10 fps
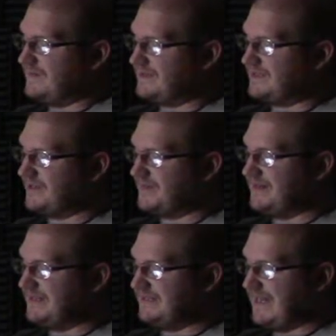that Turpin
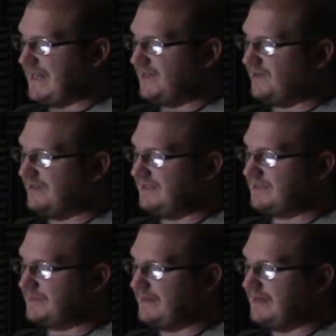didn't adequately
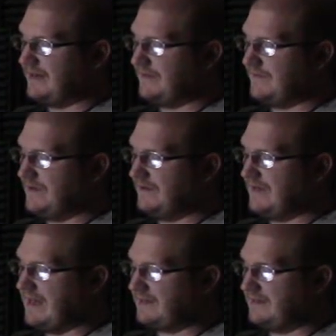explain how the phone
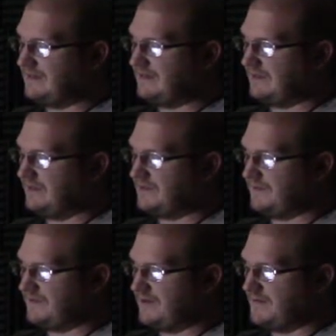hack led to the loss of
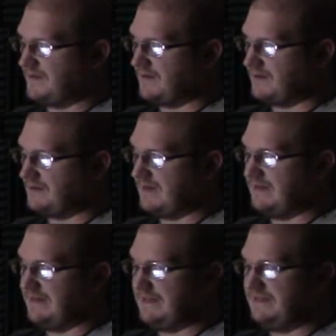his cryptocurrency and
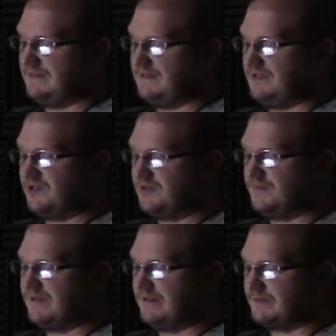that AT&T shouldn't
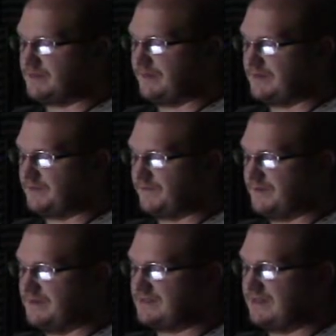be held responsible for the
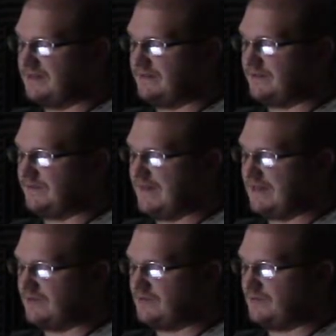misconduct of
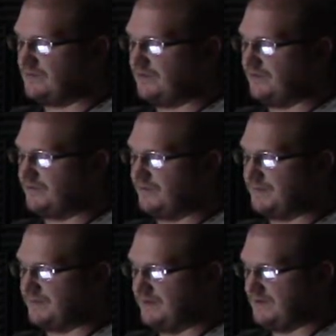hackers who stole the
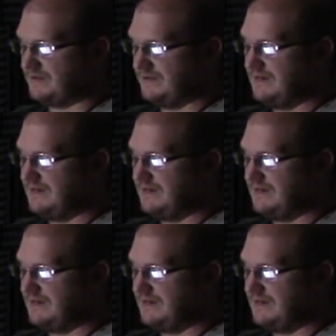cryptocurrency.